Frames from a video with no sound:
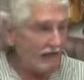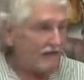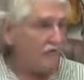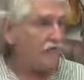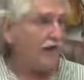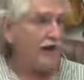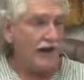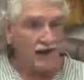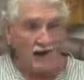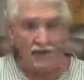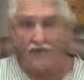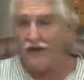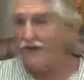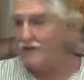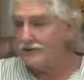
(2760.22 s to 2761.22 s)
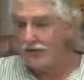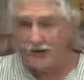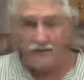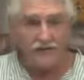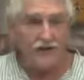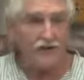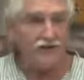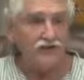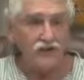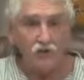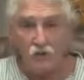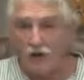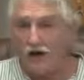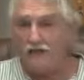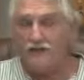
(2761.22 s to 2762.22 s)
it halfway healthy or as healthy as you
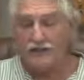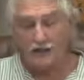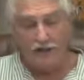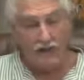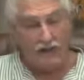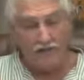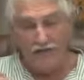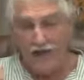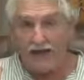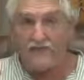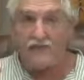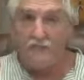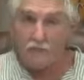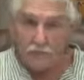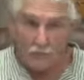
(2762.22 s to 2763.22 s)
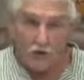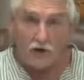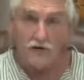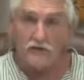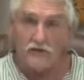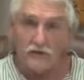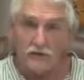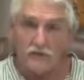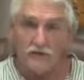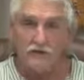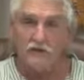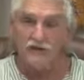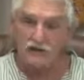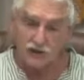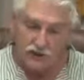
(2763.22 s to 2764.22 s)
want, and that's important
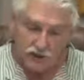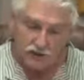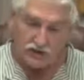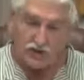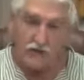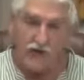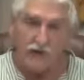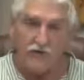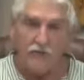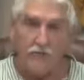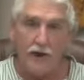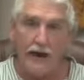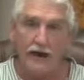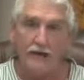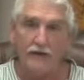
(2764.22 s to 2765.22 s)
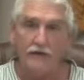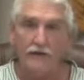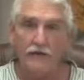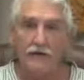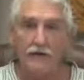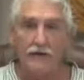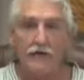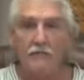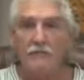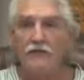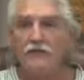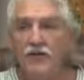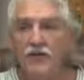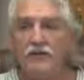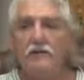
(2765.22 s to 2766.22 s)
that you get your health back.
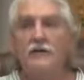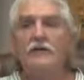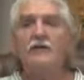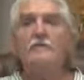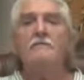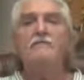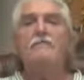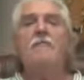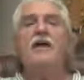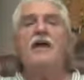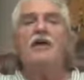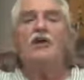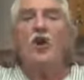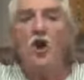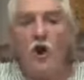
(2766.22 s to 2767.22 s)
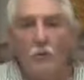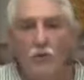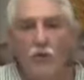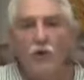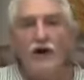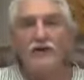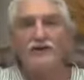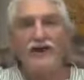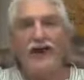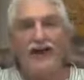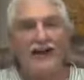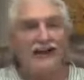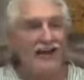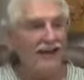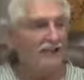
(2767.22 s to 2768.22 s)
But then incorporate
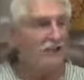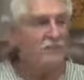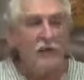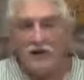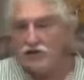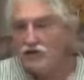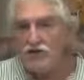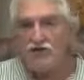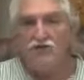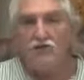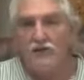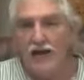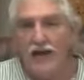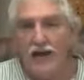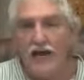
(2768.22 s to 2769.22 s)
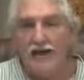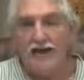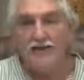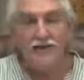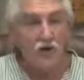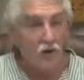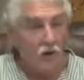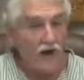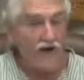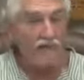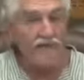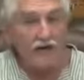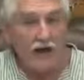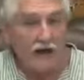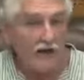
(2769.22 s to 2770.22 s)
that as much as you can as a way
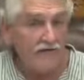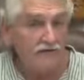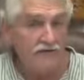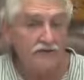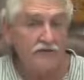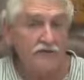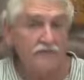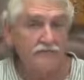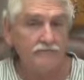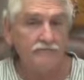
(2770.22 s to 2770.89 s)
of life.